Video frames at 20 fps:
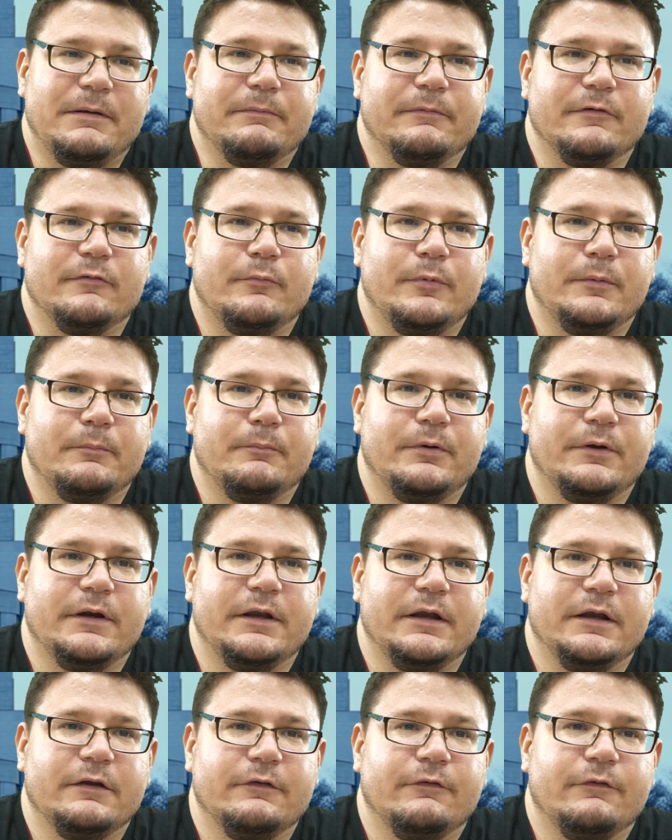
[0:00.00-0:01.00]
People have been
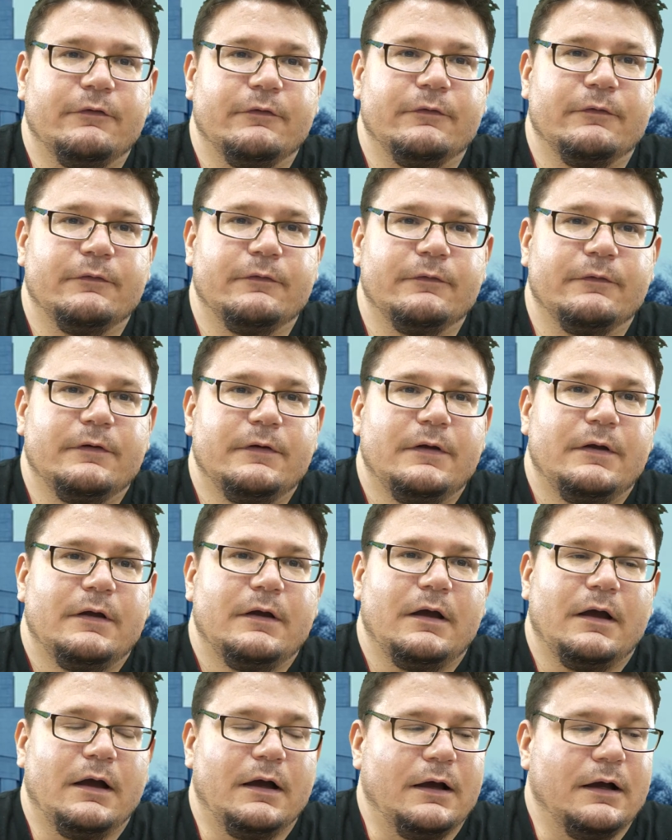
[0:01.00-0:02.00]
putting into
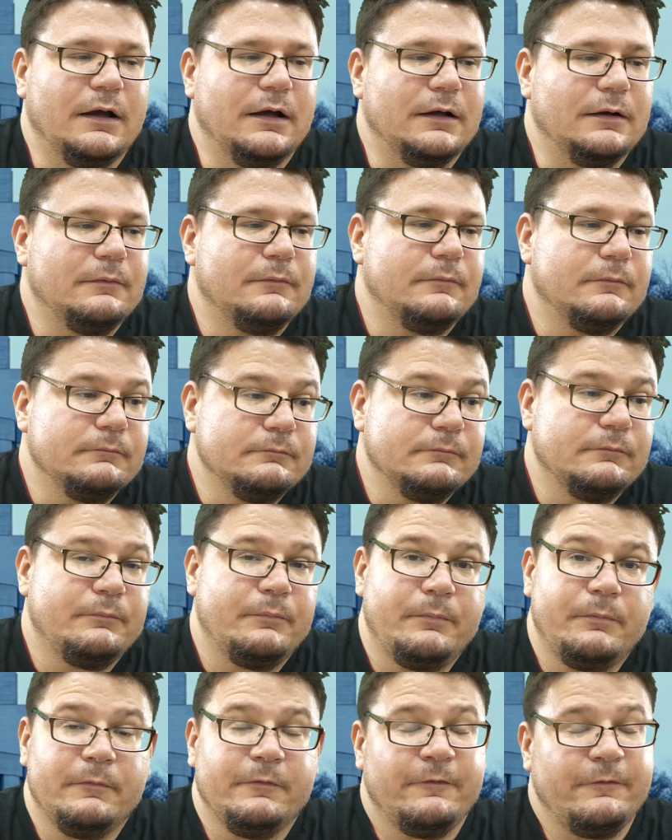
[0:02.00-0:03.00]
uh,
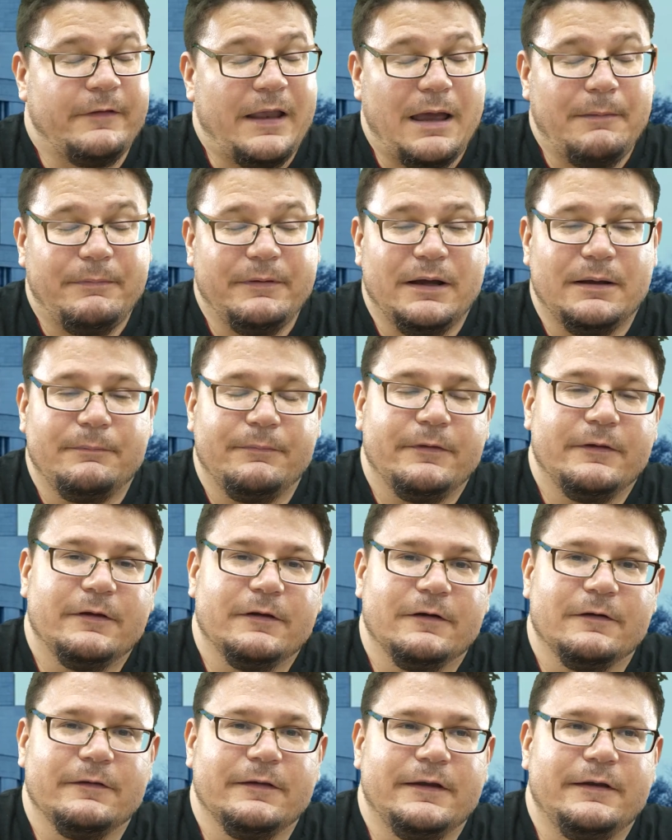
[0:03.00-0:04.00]
snapping up the
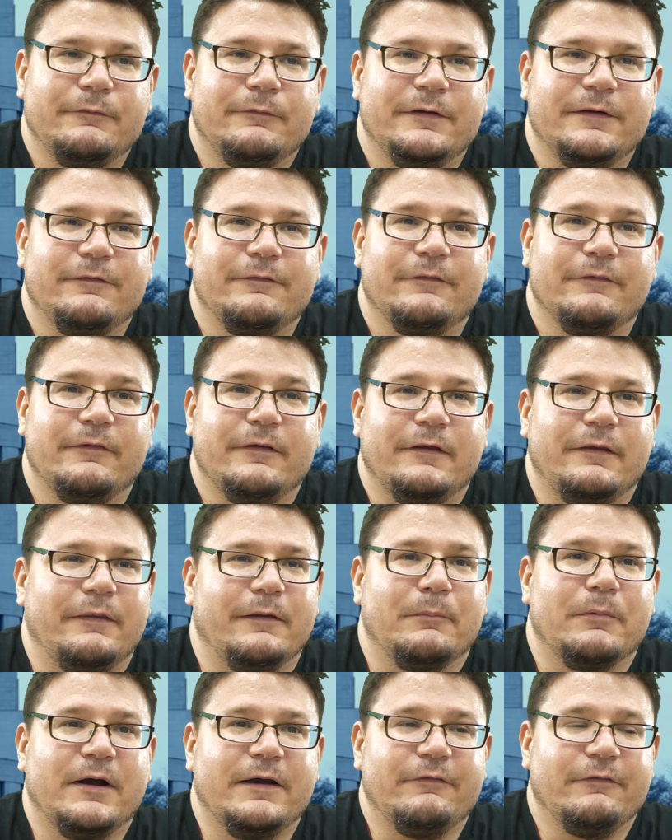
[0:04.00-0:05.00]
early ones.
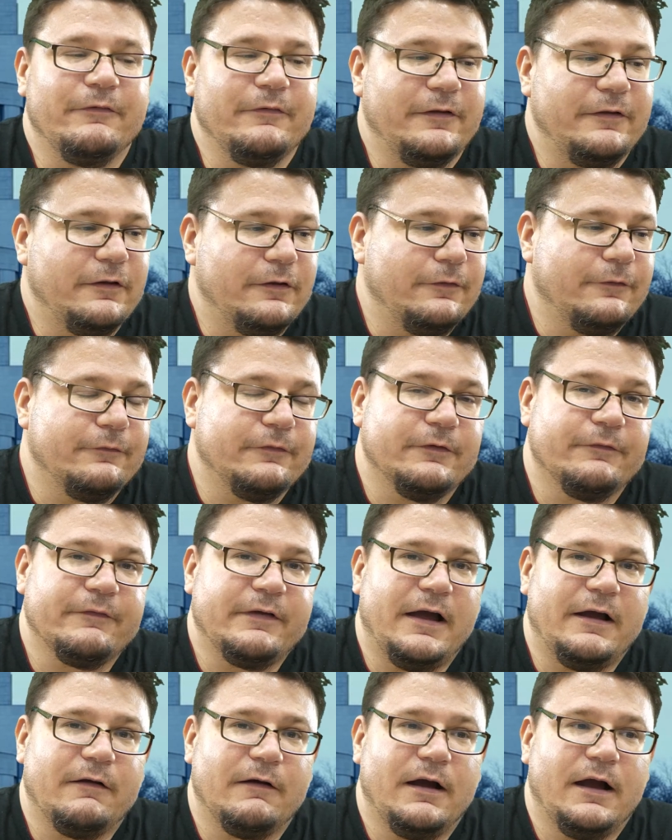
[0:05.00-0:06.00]
The prices on those are
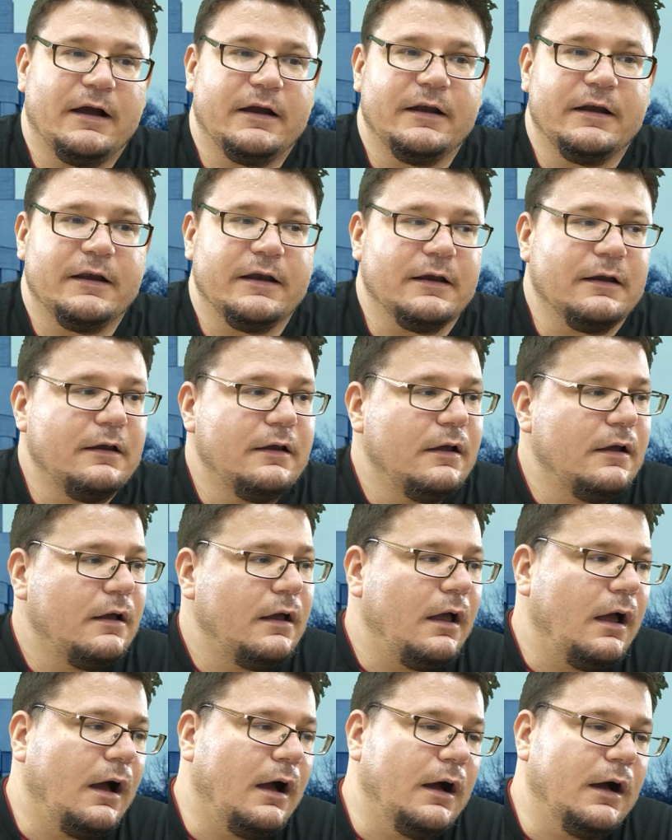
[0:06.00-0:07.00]
skyrocketing.
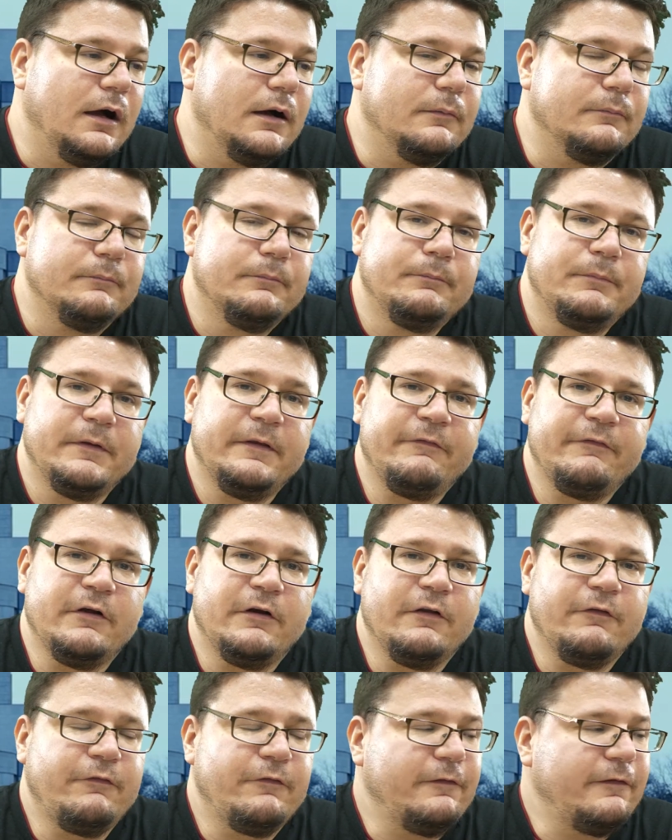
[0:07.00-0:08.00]
Um, but let's
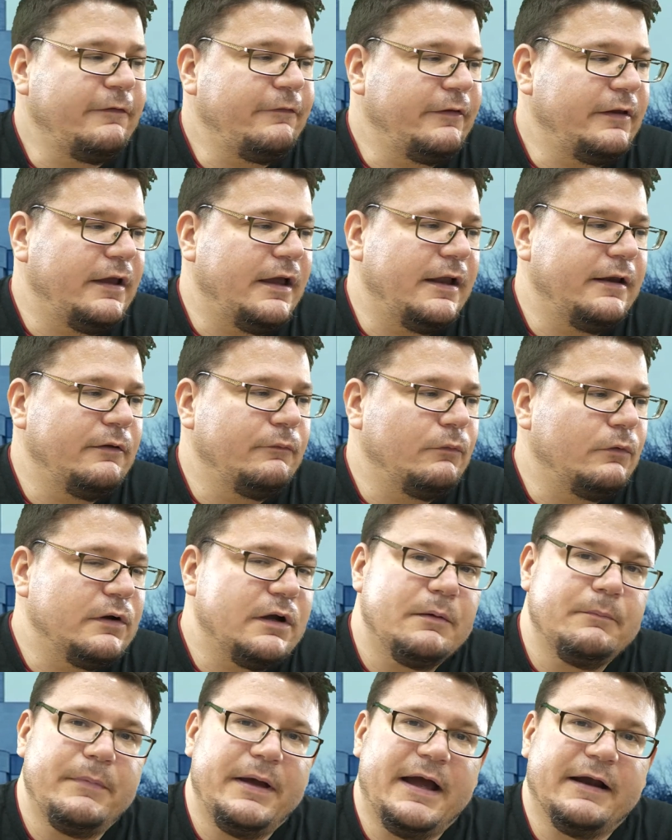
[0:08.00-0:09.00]
go to solicit and then we'll
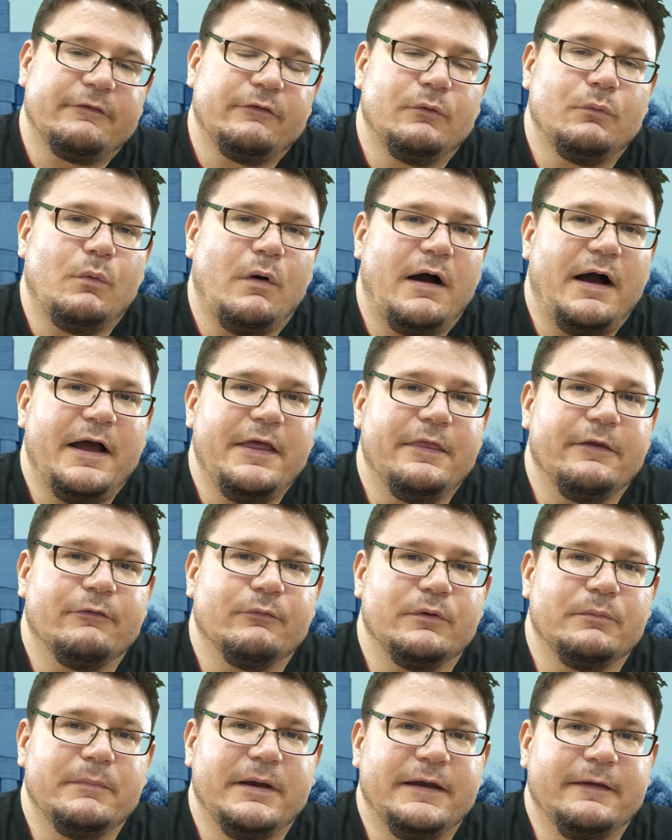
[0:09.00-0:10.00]
come back to why
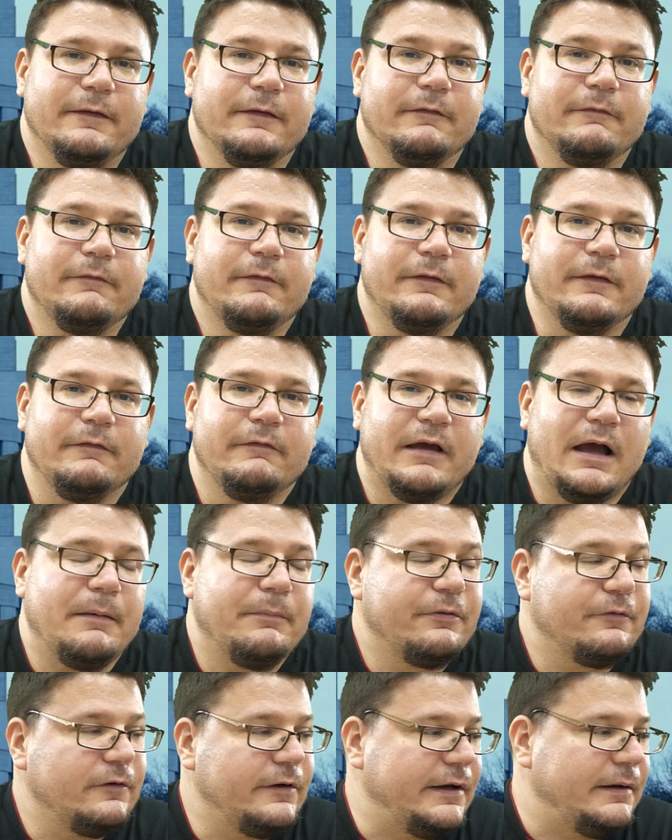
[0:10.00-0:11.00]
this one made the, the
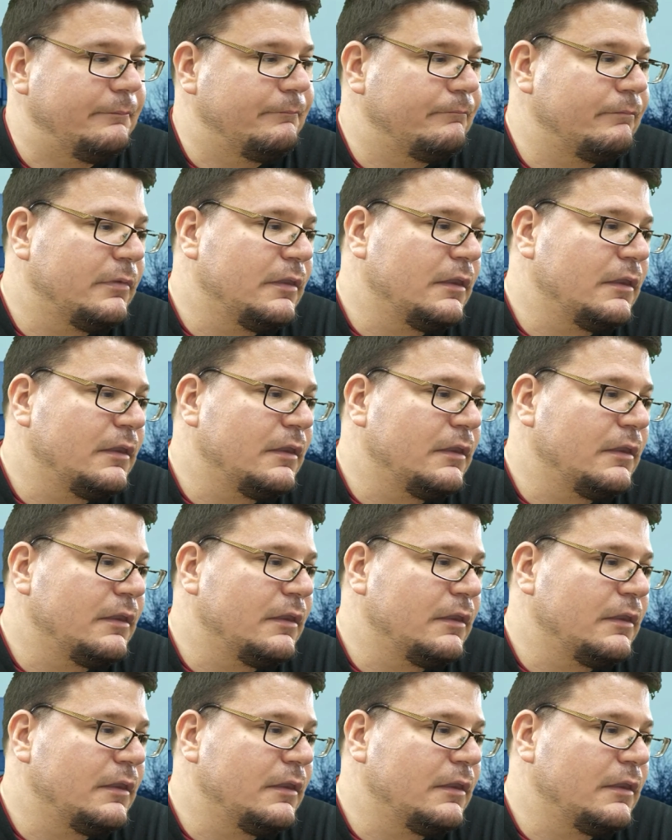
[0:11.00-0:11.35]
top three.